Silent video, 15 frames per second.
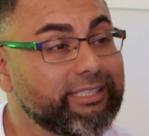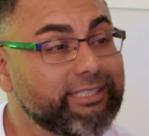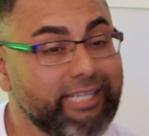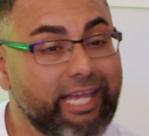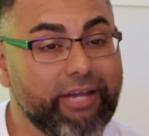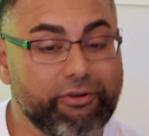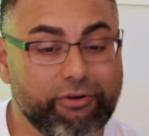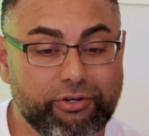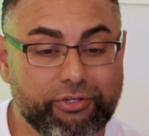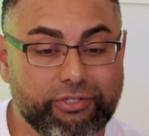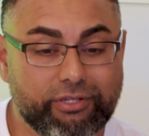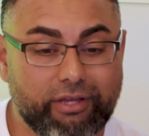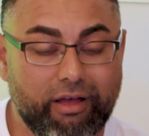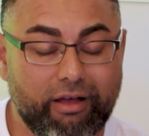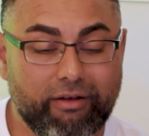
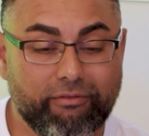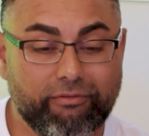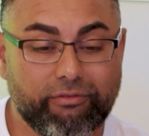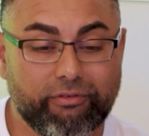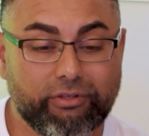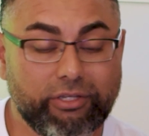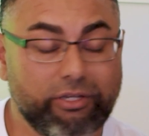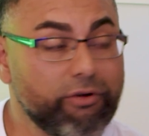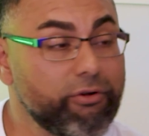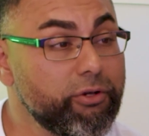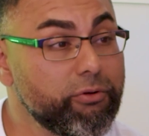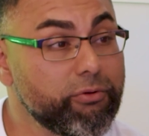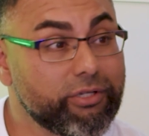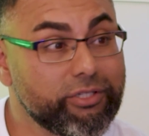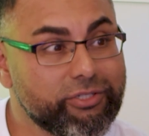standards of,
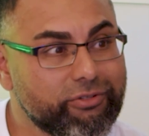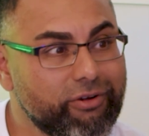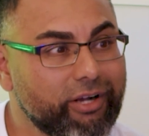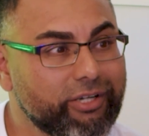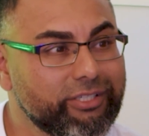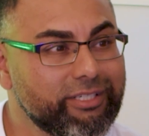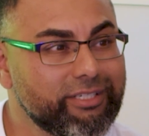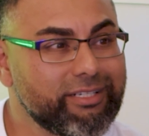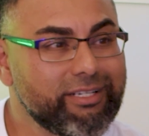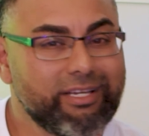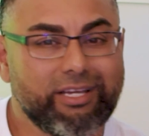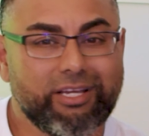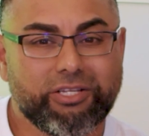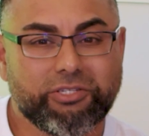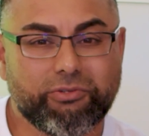new construction.
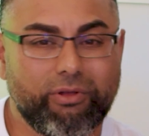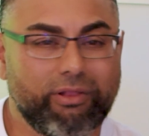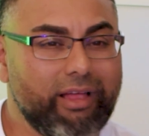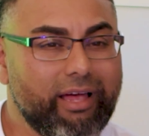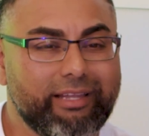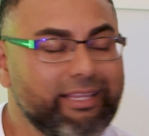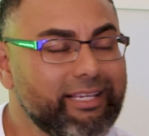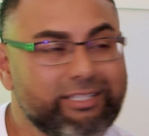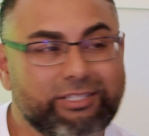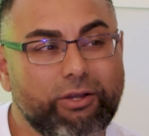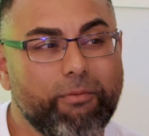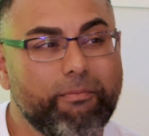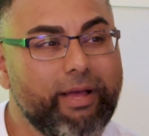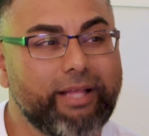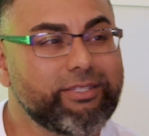So a lot of things
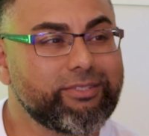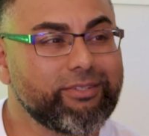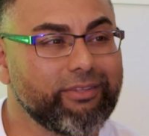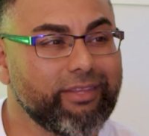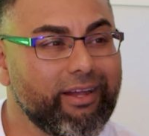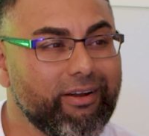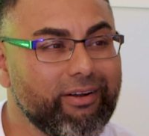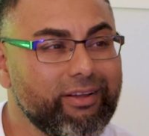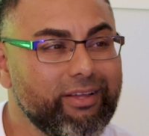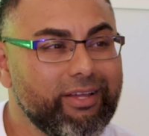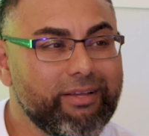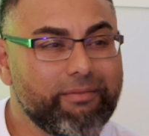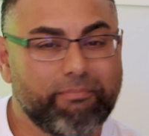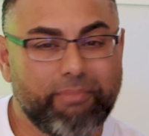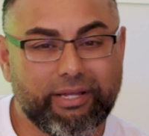don't pencil there,
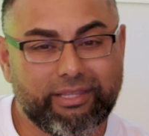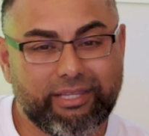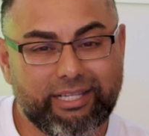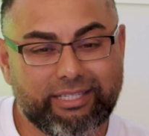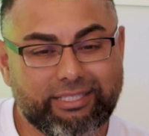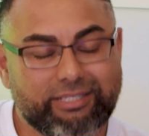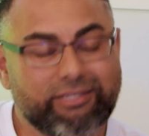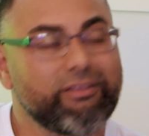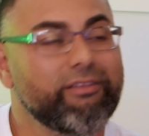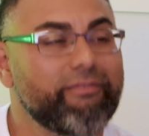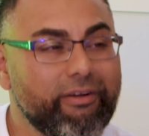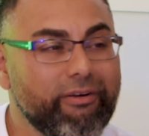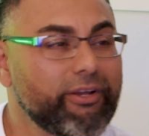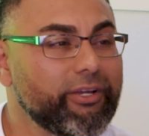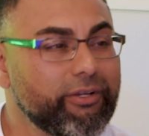but it's still a
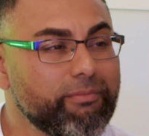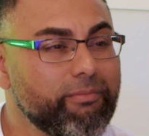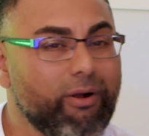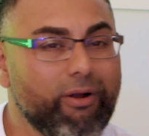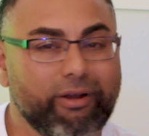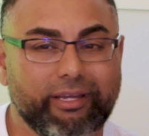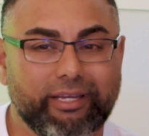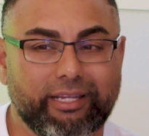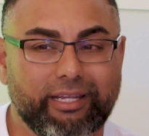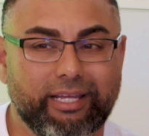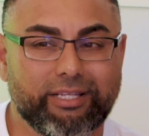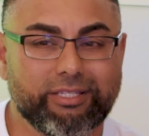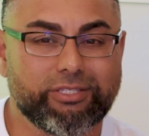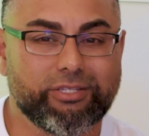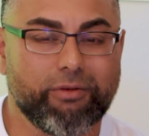very good market.
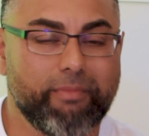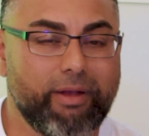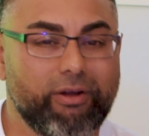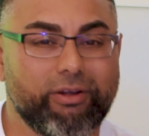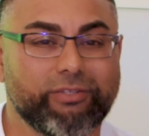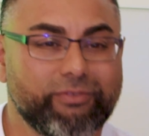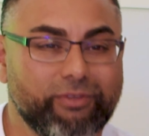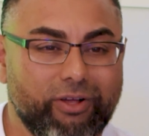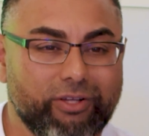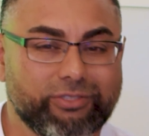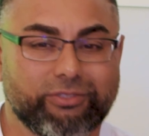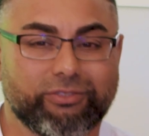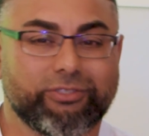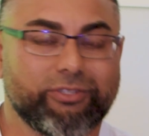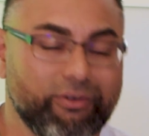And so Marysville
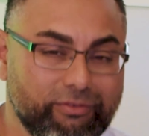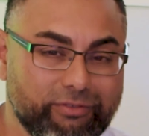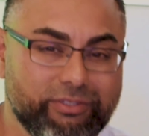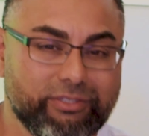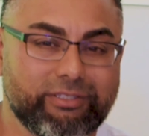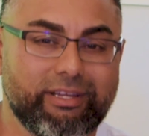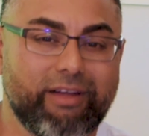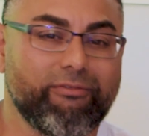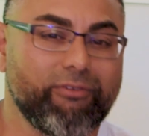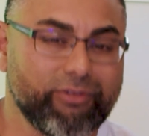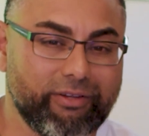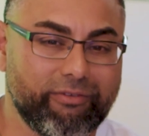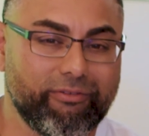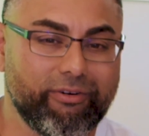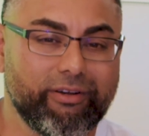also serves several
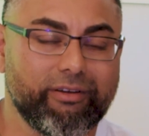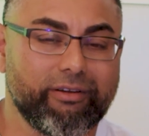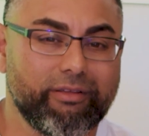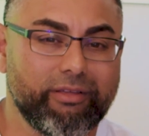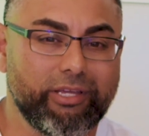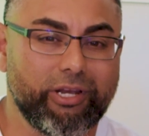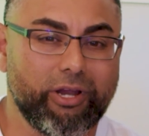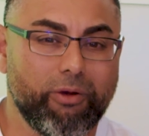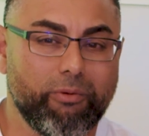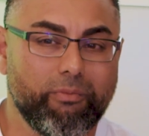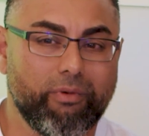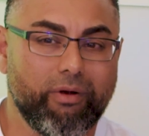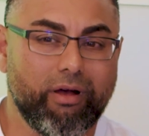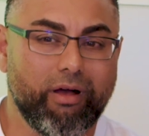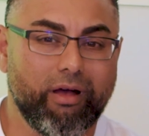different,
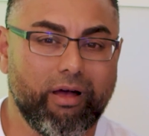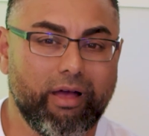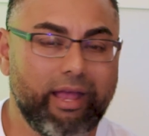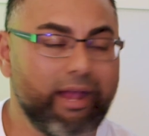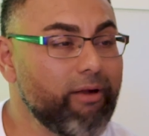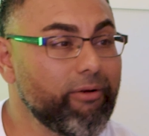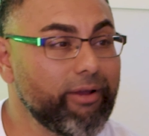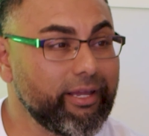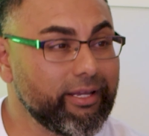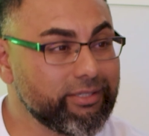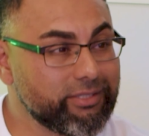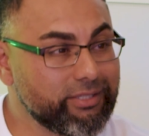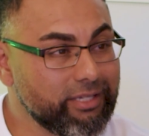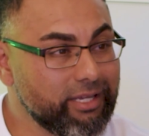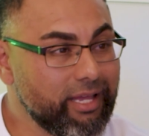
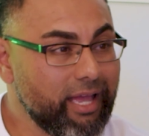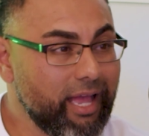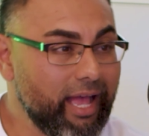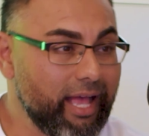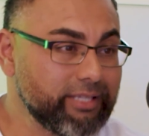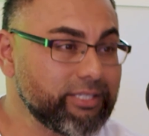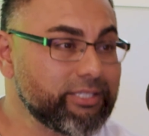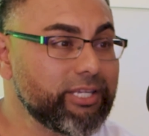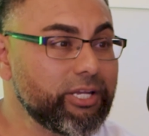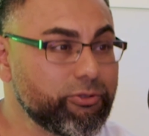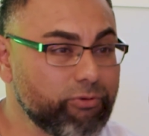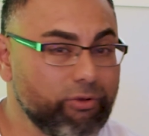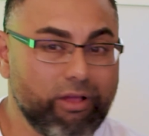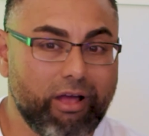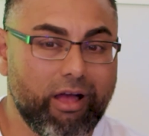areas as a
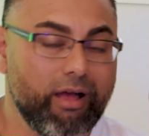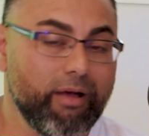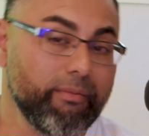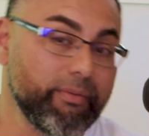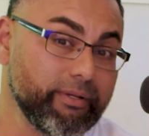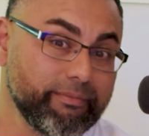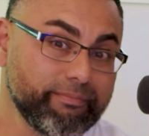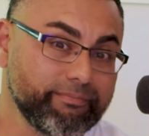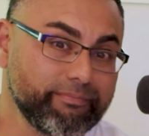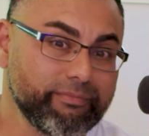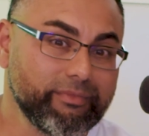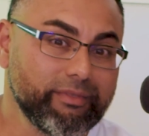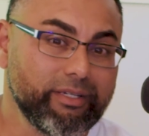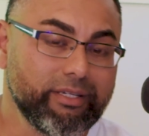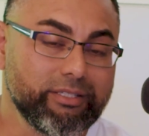central hub. And
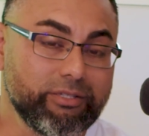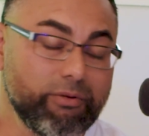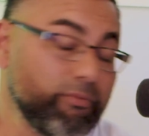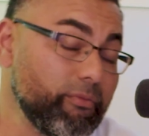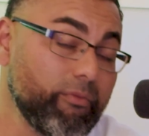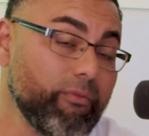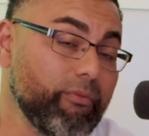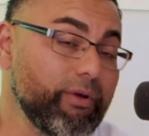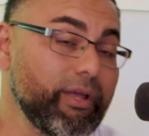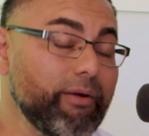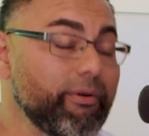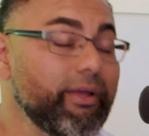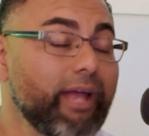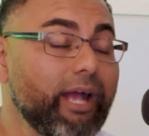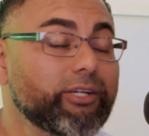so
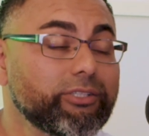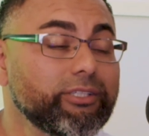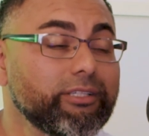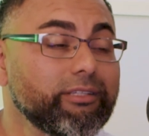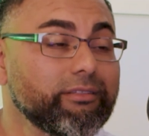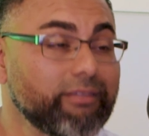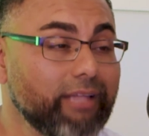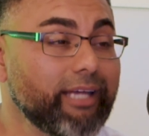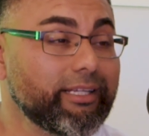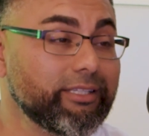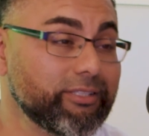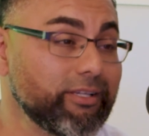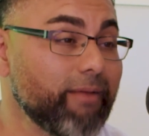we actually like this